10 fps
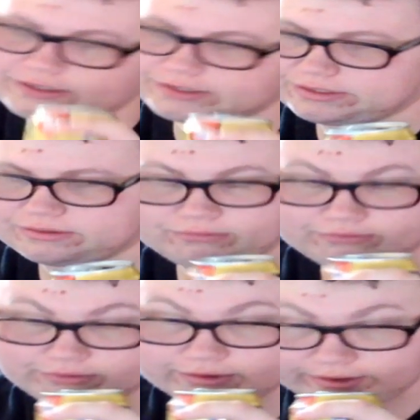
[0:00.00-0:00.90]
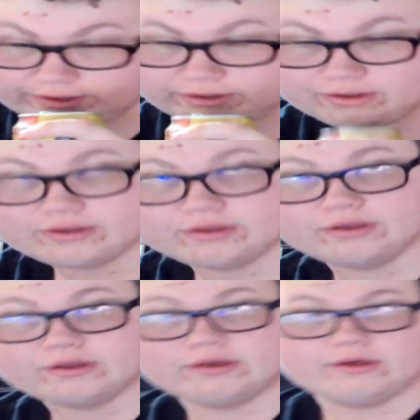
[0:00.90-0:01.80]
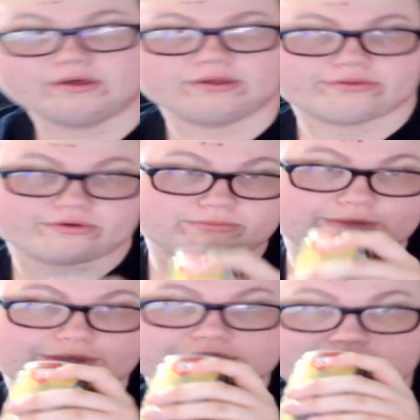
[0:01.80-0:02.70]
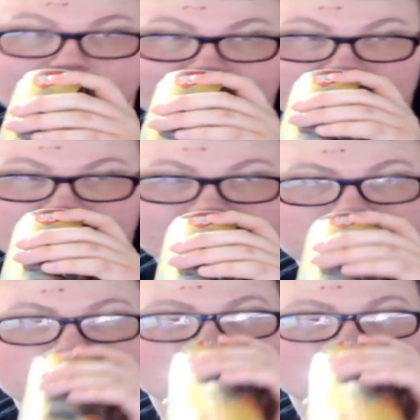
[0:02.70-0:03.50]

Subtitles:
has really thrown me mentally for a loop.